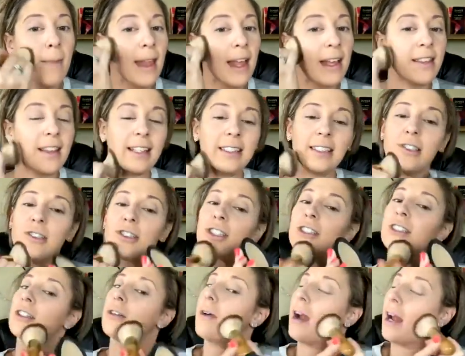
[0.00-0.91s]
this is
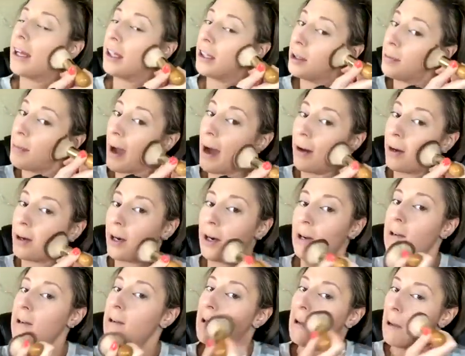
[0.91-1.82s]
just a regular
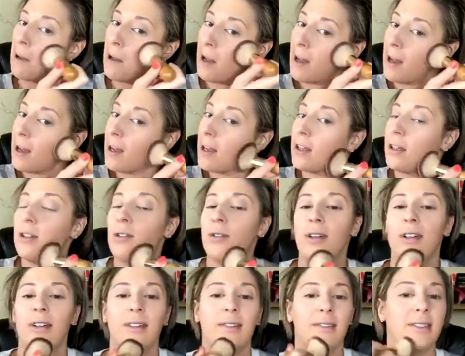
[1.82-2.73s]
powder. You
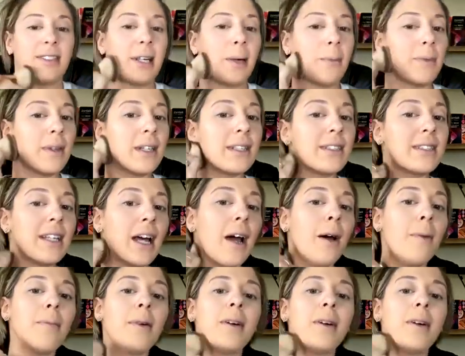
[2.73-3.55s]
can skip this step.